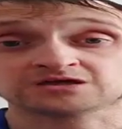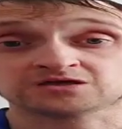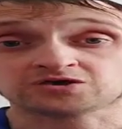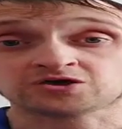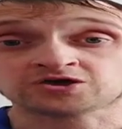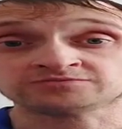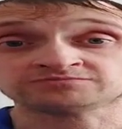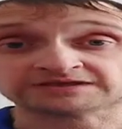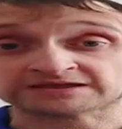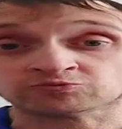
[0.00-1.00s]
and
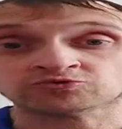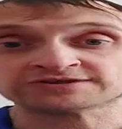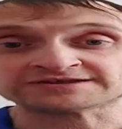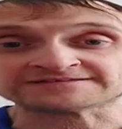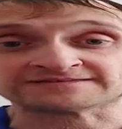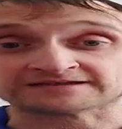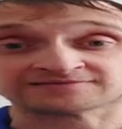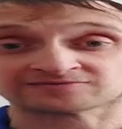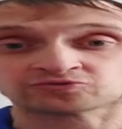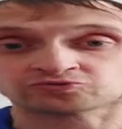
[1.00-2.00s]
he will need
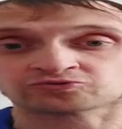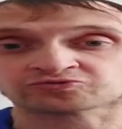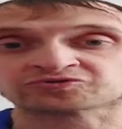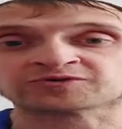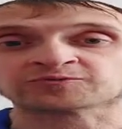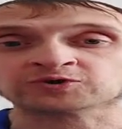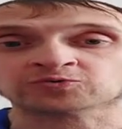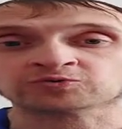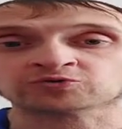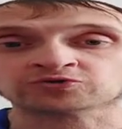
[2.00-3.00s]
instant success. Now, I know we
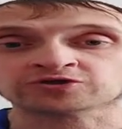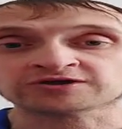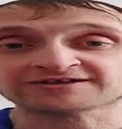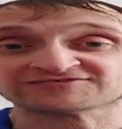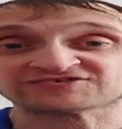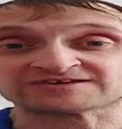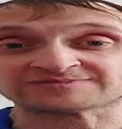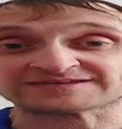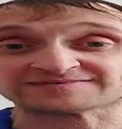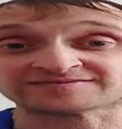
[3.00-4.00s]
won a
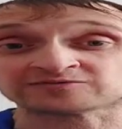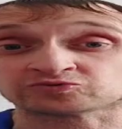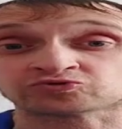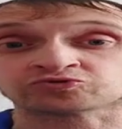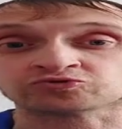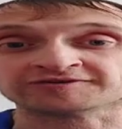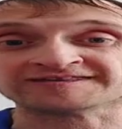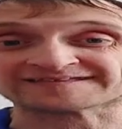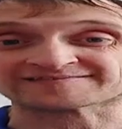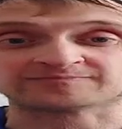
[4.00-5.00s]
JPT with Sunderland, and
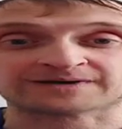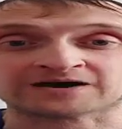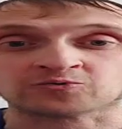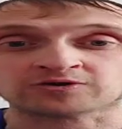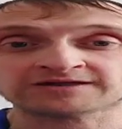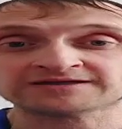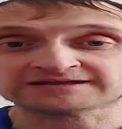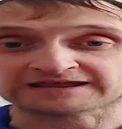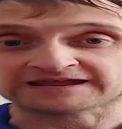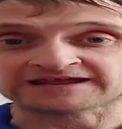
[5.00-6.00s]
that's about
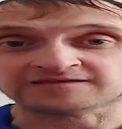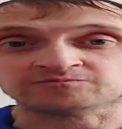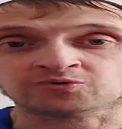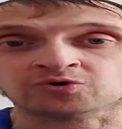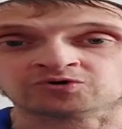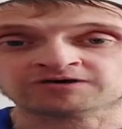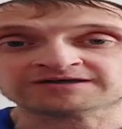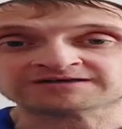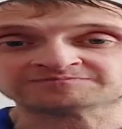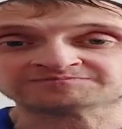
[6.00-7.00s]
it, but
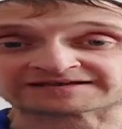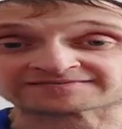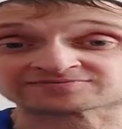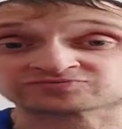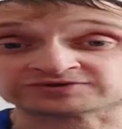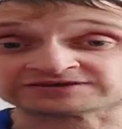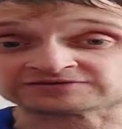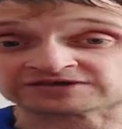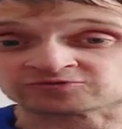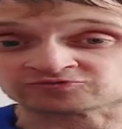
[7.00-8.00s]
that's the
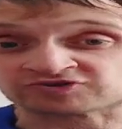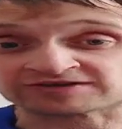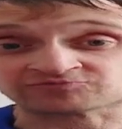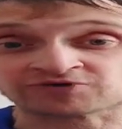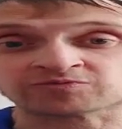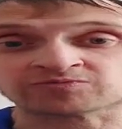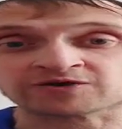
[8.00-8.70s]
LJ's problem now.